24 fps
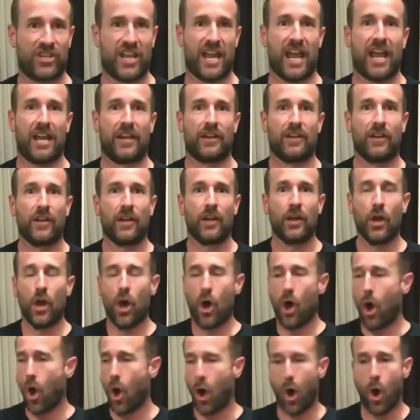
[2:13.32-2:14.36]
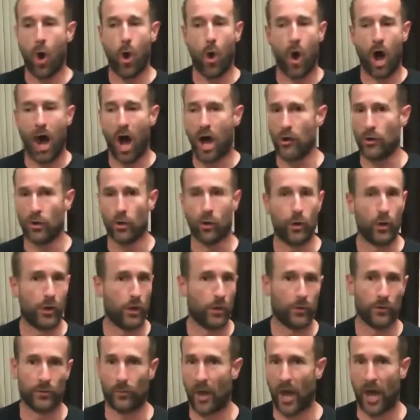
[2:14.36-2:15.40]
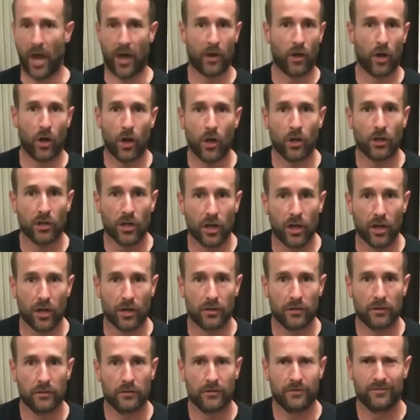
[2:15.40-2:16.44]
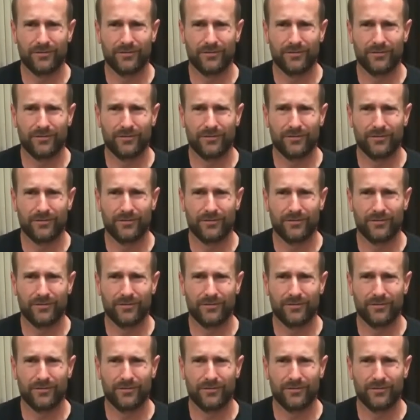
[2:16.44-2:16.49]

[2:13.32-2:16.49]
said, oh, I knew he was bad all along.